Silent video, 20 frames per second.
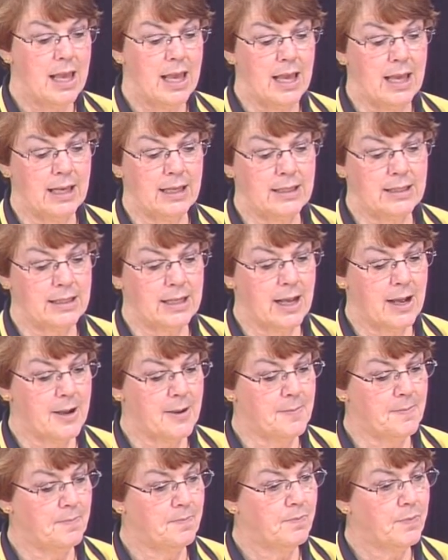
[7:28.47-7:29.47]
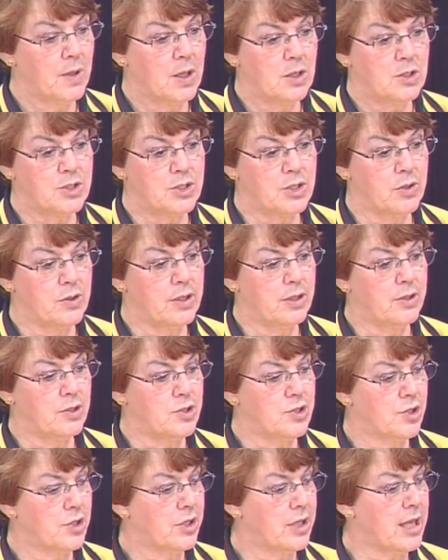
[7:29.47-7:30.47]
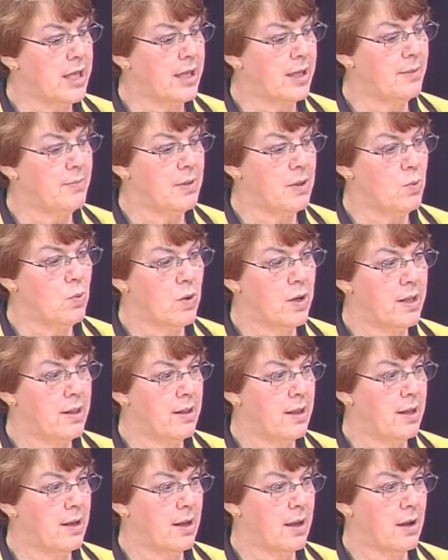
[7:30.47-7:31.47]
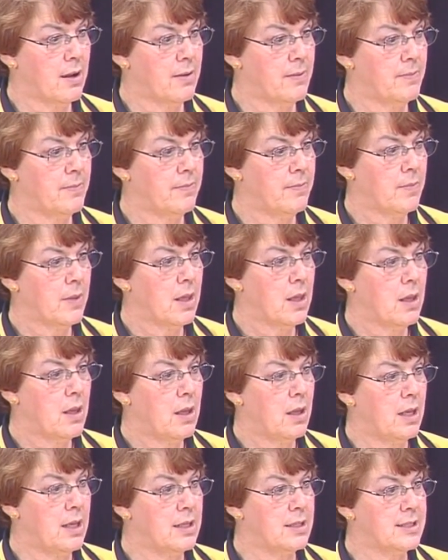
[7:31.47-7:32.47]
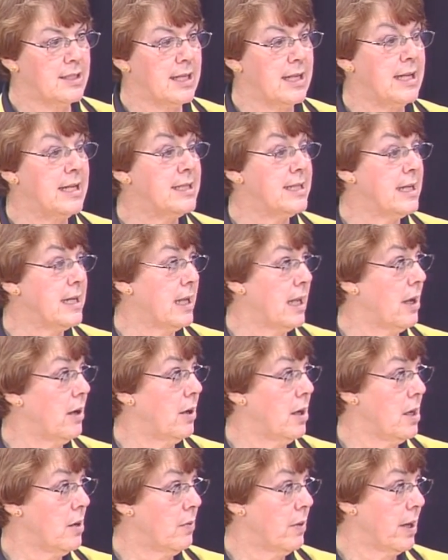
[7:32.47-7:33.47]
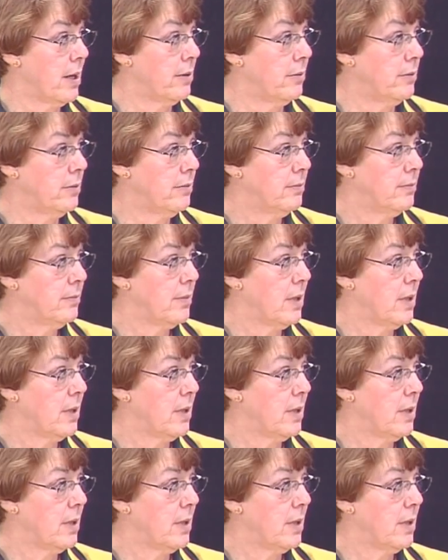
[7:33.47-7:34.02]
And so that the jerky can be one that is easy to carry around.